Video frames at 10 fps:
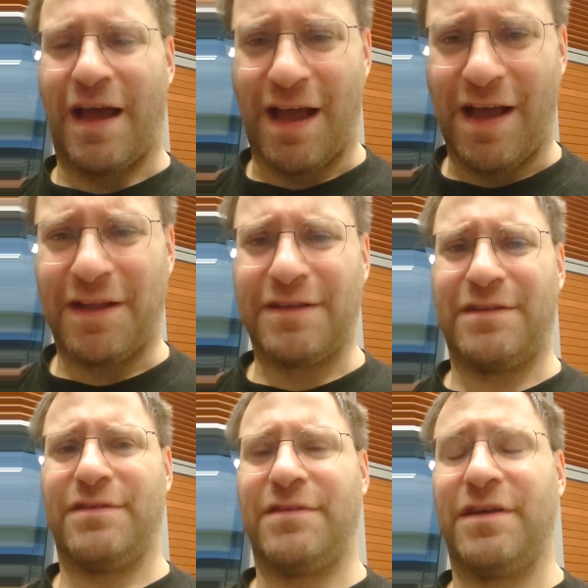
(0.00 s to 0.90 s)

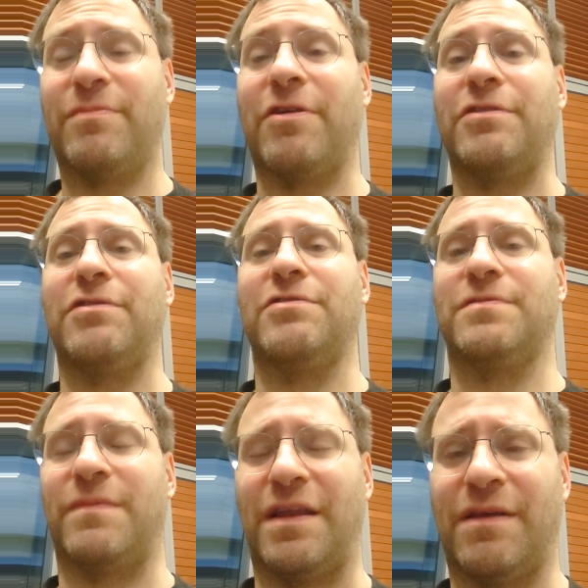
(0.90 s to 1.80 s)
And he
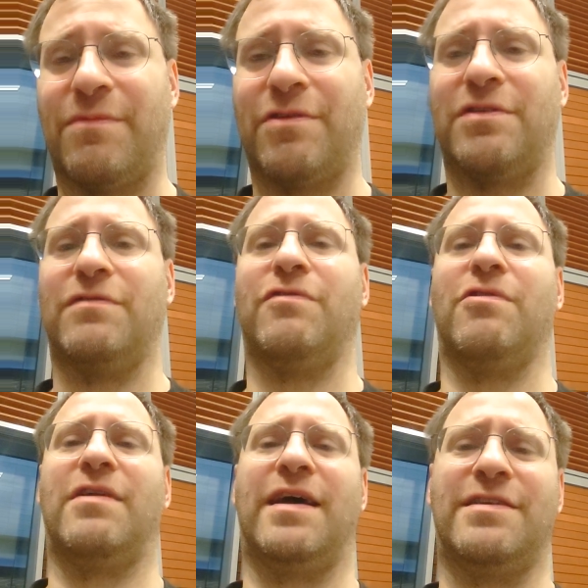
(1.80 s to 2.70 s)
produced many
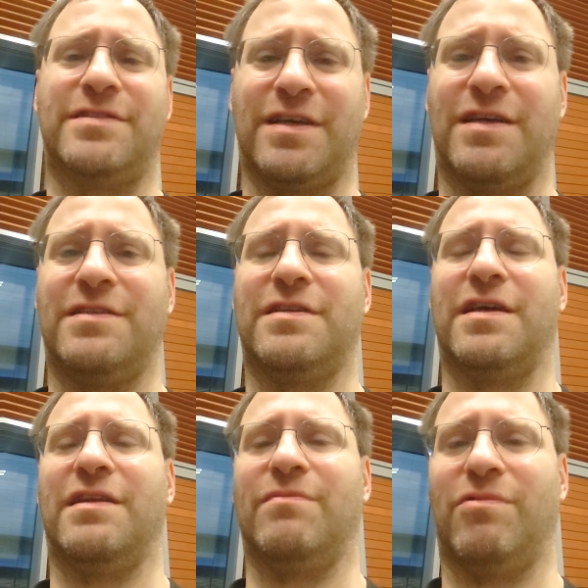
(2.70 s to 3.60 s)
beautiful essays
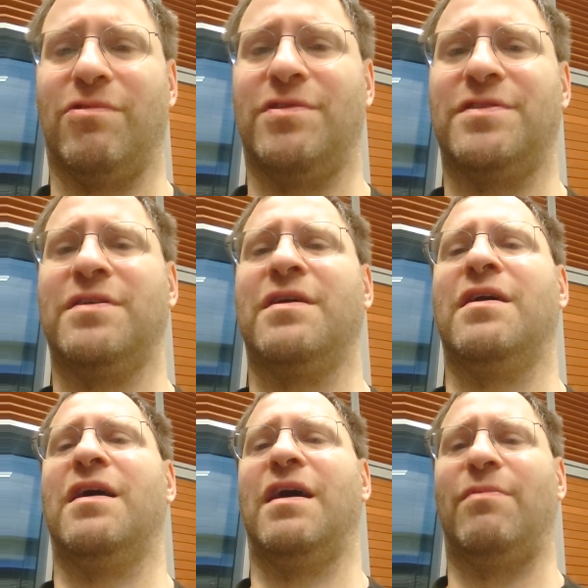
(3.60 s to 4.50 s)
and books
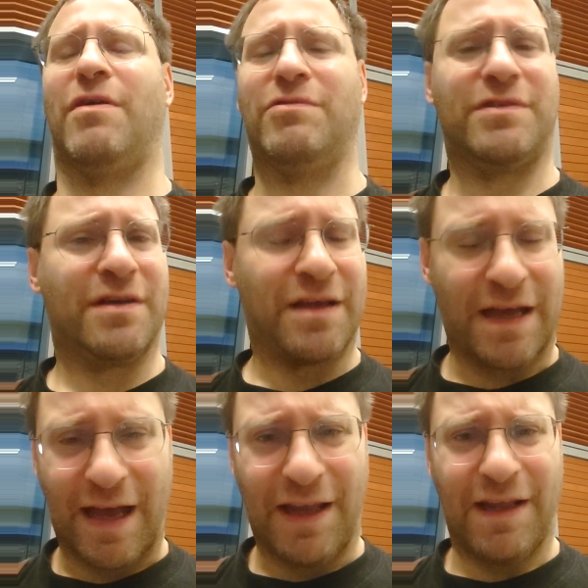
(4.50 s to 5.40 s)
about
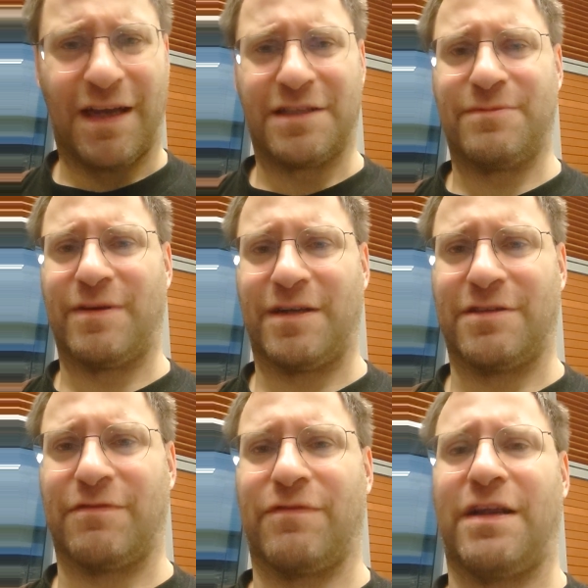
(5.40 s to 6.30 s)
any aspects
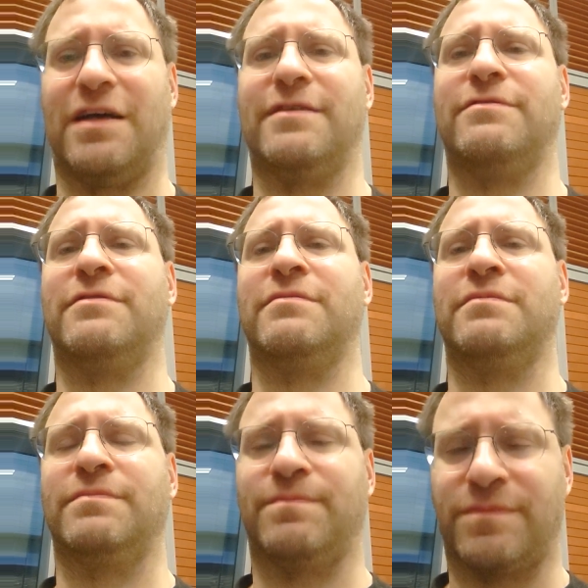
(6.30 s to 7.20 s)
of life
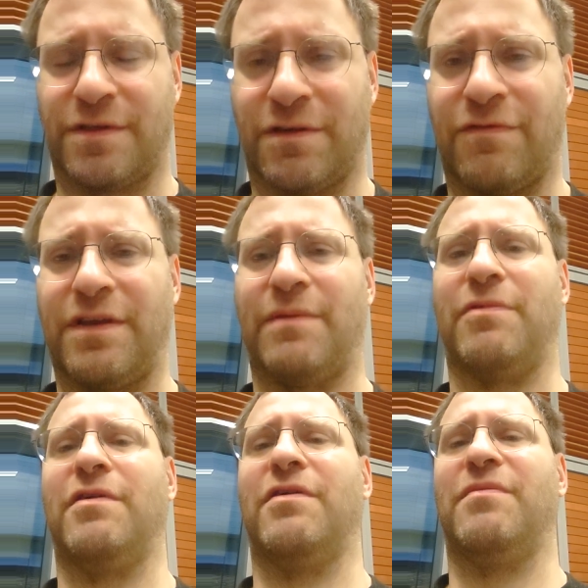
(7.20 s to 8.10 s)
of
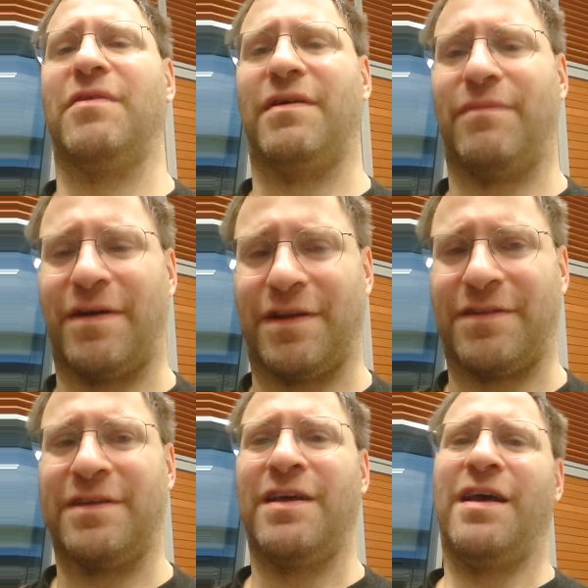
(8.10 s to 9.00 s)
Napoleon
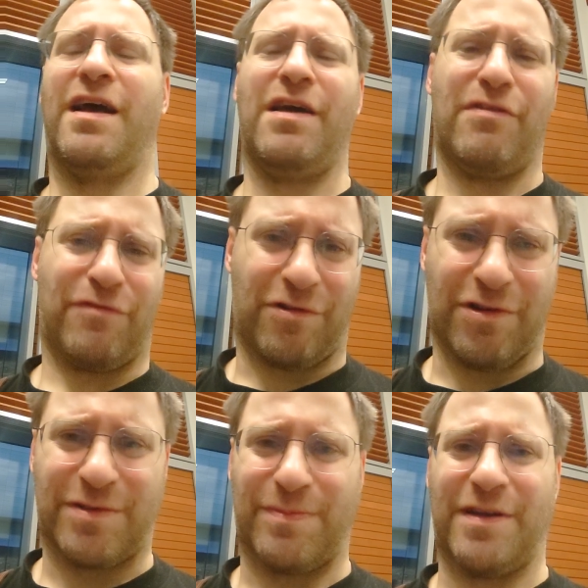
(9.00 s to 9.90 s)
Bonaparte, and of
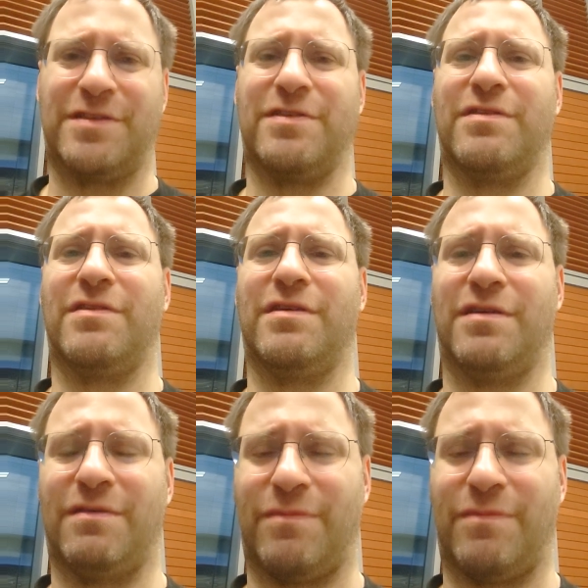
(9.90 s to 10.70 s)
course person